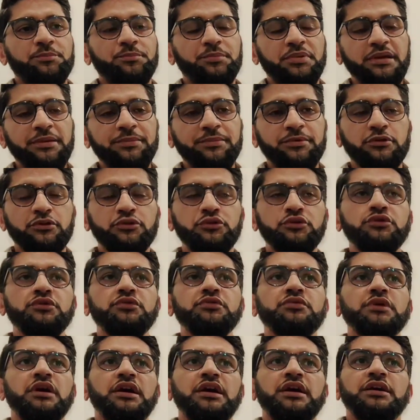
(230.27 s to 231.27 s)
People
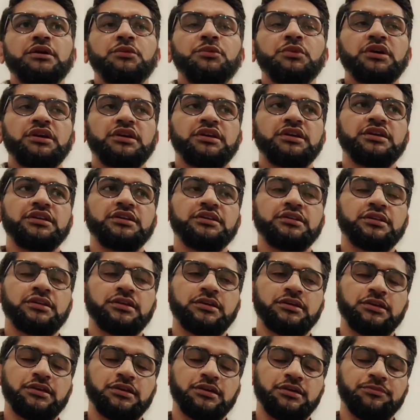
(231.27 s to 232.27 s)
who work
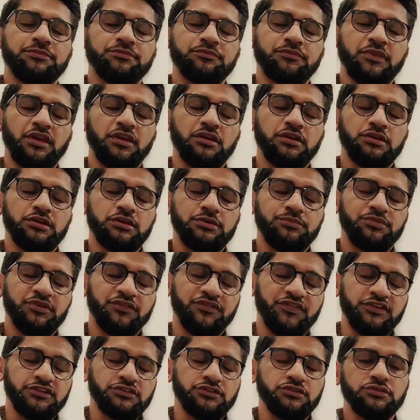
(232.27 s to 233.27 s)
in
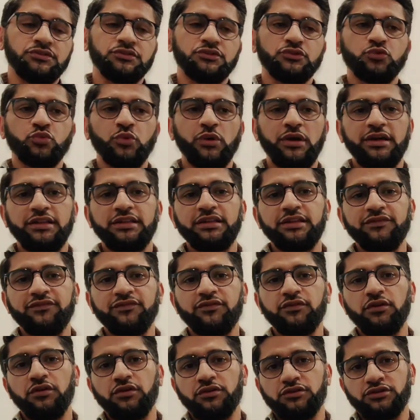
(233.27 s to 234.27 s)
professions where they've
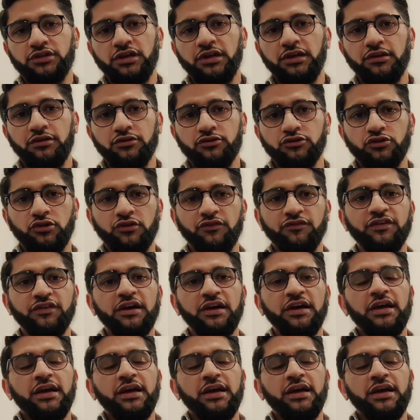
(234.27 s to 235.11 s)
got a lot of